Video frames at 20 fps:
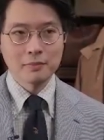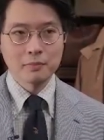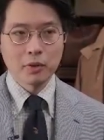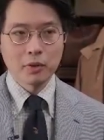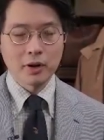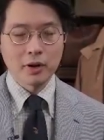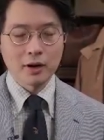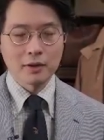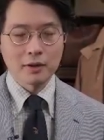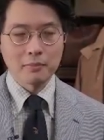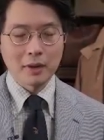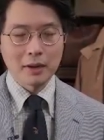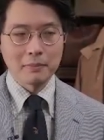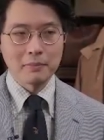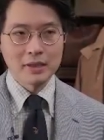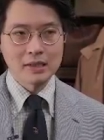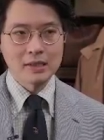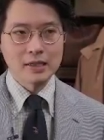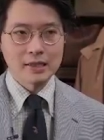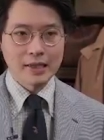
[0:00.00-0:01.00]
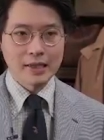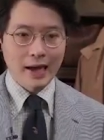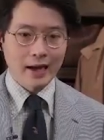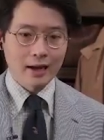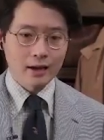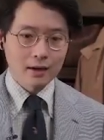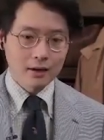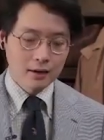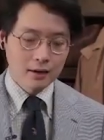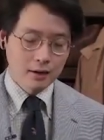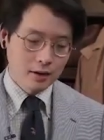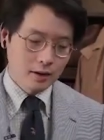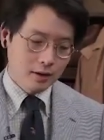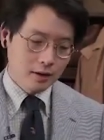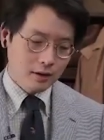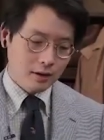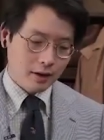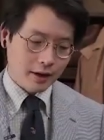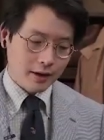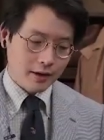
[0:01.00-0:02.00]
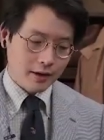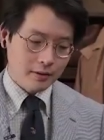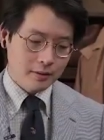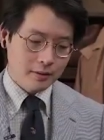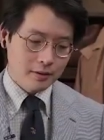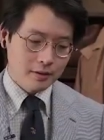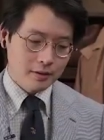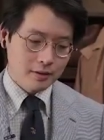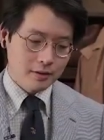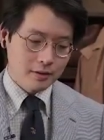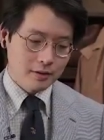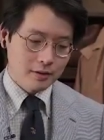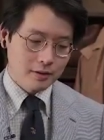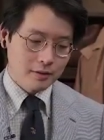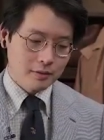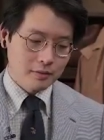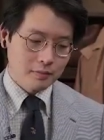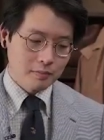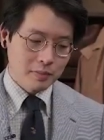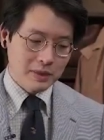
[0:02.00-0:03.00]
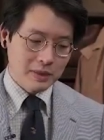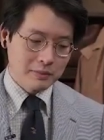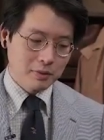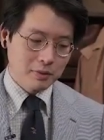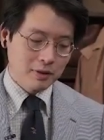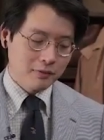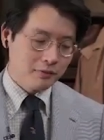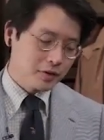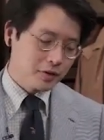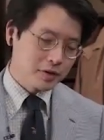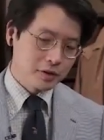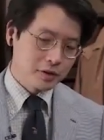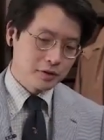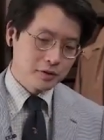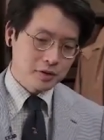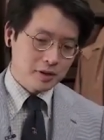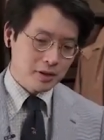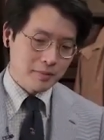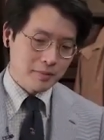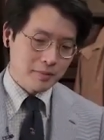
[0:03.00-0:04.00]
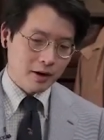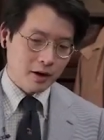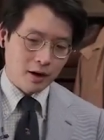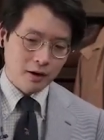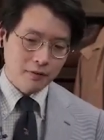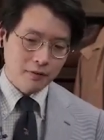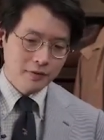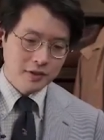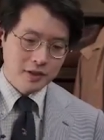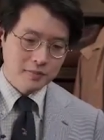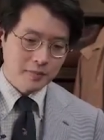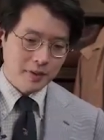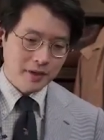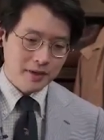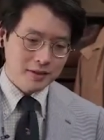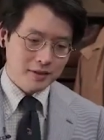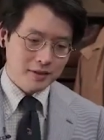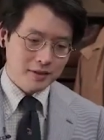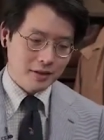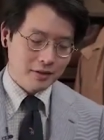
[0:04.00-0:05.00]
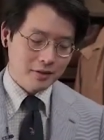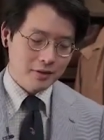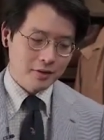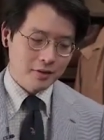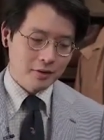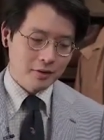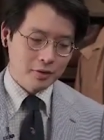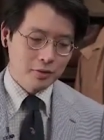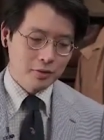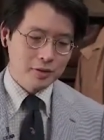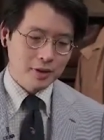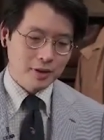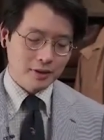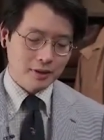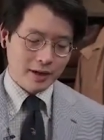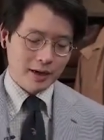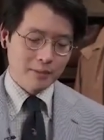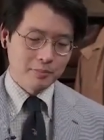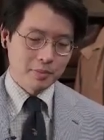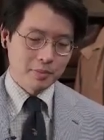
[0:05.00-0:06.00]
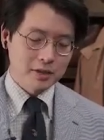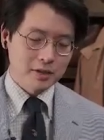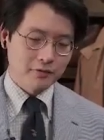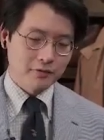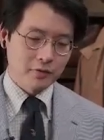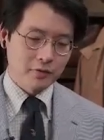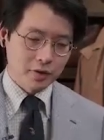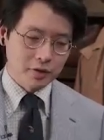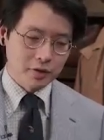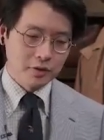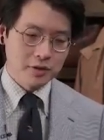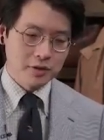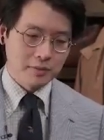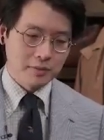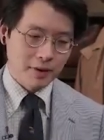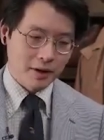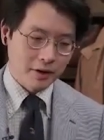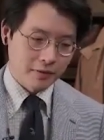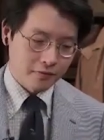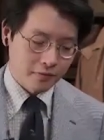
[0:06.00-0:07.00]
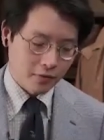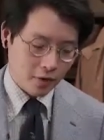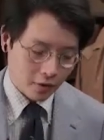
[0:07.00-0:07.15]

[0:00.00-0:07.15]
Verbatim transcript: Putting on my business hat, like people have reduced the amount of office space that they're using. Like companies have reduced the amount of